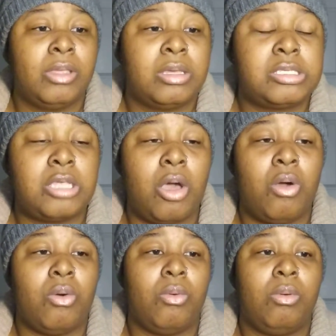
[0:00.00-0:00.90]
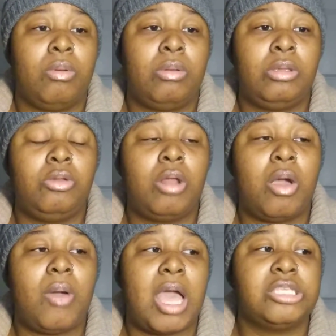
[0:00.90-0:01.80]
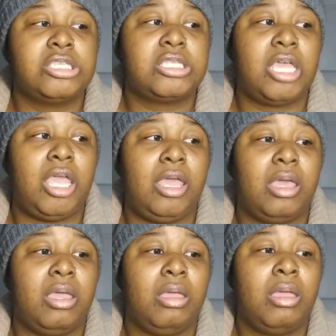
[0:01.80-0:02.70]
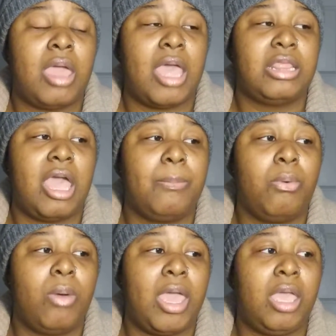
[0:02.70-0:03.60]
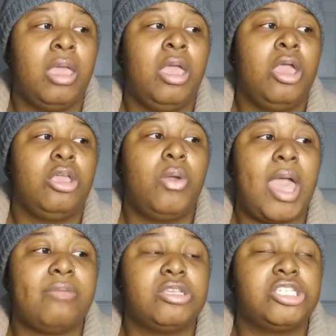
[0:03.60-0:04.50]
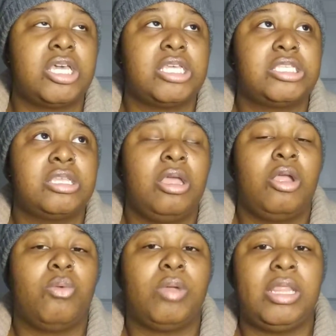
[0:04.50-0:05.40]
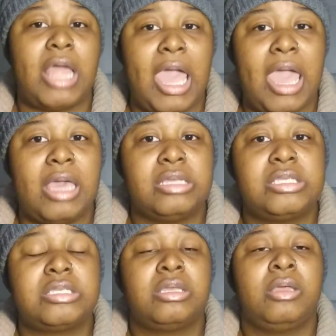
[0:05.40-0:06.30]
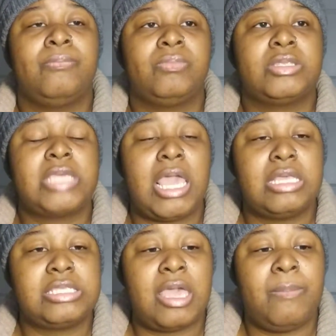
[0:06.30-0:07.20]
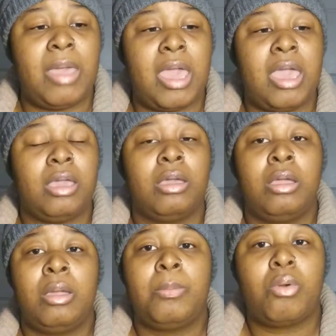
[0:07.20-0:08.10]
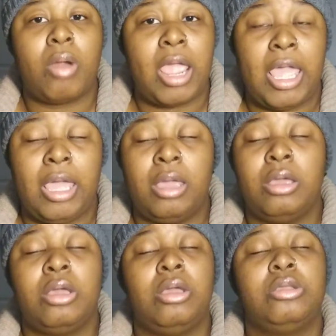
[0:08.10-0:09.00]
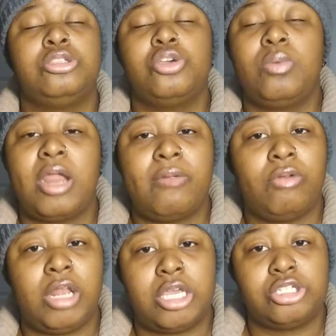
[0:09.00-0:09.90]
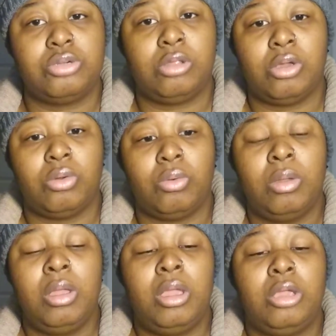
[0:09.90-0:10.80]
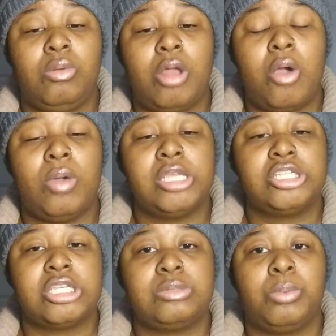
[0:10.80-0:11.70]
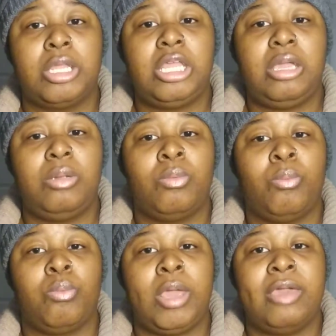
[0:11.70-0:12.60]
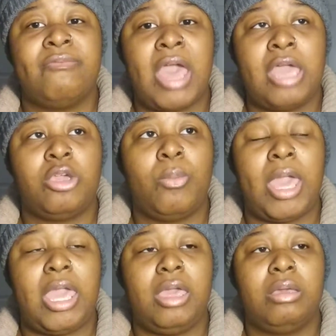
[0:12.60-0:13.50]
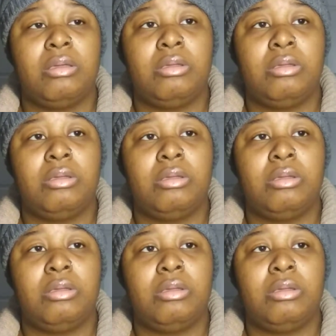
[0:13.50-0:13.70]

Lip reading: So I just think at that point, you have to just relax, take a step back, pray, do whatever it is you do, and just really reevaluate,